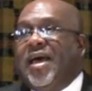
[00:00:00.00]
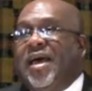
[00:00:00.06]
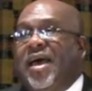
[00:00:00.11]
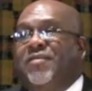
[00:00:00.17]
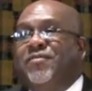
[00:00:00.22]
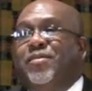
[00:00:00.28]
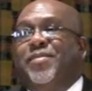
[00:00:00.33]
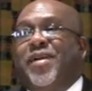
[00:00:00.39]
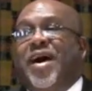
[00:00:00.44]

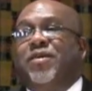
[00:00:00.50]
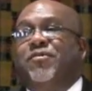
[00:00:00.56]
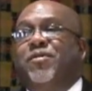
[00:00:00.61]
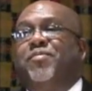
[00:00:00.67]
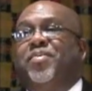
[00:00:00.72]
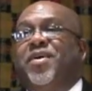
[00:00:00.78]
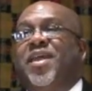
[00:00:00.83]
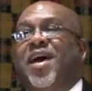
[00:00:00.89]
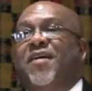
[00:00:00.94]
Everybody
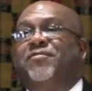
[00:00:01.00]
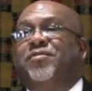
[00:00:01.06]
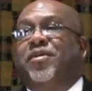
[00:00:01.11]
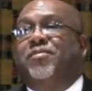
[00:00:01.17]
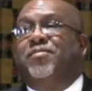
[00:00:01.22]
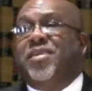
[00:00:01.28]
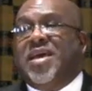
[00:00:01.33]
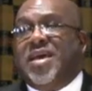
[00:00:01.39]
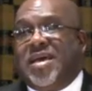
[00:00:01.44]
repeat
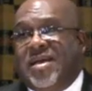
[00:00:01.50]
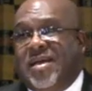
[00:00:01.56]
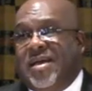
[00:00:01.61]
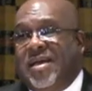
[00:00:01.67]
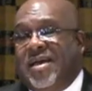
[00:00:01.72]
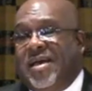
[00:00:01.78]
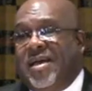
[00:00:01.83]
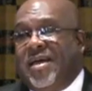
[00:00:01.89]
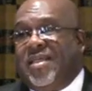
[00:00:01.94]
after
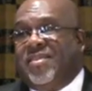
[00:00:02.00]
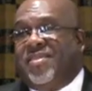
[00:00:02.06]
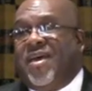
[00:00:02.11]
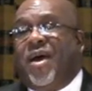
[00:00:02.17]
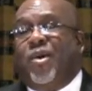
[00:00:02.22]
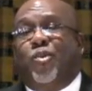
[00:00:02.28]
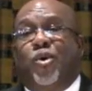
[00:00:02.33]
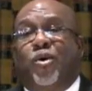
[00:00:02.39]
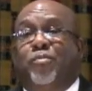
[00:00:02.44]
me.
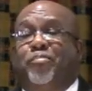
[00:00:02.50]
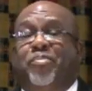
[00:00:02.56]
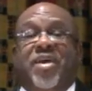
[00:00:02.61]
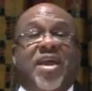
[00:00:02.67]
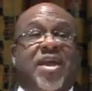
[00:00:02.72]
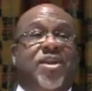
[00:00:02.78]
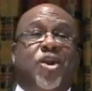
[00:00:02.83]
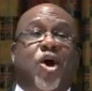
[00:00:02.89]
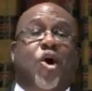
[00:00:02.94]
There will
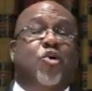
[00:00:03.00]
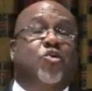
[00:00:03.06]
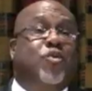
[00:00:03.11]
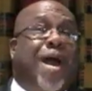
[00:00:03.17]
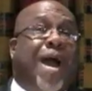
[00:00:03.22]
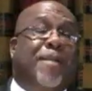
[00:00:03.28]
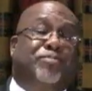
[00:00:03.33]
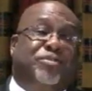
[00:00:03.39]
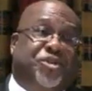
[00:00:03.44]
be no
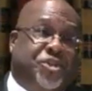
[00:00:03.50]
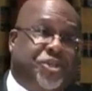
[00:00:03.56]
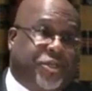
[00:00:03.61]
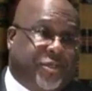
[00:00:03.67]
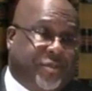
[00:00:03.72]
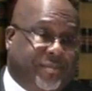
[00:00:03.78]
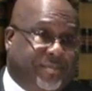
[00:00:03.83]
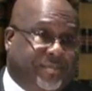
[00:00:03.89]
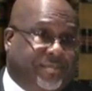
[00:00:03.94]
rapture.
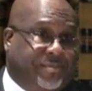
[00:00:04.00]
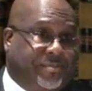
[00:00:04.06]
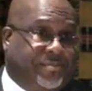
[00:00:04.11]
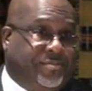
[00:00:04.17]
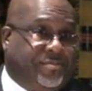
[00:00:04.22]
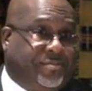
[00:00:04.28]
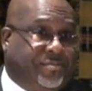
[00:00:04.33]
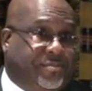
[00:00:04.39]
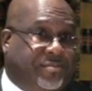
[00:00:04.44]

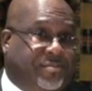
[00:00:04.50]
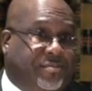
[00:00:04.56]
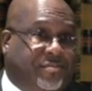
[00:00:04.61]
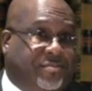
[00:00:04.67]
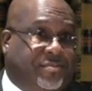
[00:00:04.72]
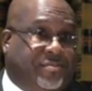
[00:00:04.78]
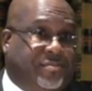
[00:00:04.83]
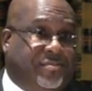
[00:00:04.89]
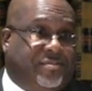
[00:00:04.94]
There
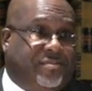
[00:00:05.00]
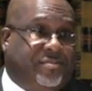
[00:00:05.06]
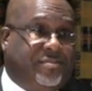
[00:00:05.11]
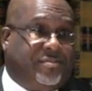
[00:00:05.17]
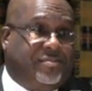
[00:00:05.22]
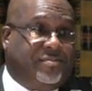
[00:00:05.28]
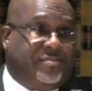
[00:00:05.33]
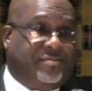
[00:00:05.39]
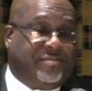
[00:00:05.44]
will be no
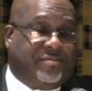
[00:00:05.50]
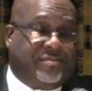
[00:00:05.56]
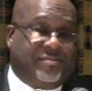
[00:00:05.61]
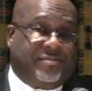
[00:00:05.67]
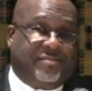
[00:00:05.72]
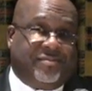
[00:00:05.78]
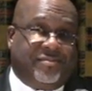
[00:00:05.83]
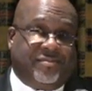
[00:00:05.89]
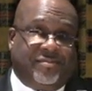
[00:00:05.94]

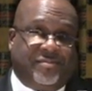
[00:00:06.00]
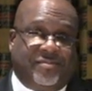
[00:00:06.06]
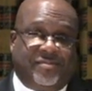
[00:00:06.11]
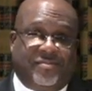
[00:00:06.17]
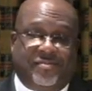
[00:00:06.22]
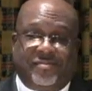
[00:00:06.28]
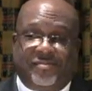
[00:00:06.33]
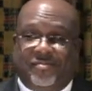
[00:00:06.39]
rapture.